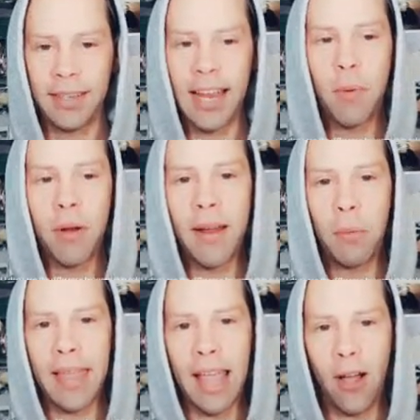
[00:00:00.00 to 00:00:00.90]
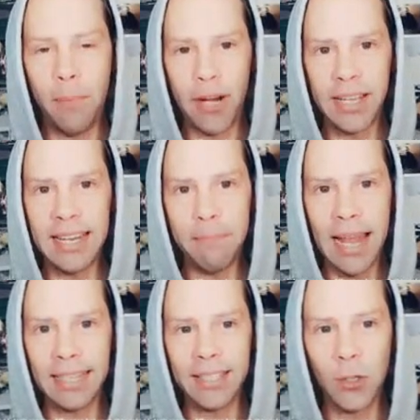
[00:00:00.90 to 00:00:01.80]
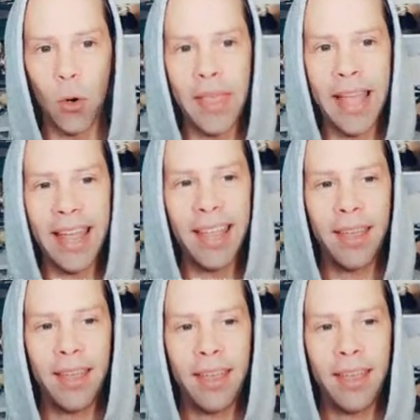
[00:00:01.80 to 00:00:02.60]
And you probably find where they harmonically balance or where they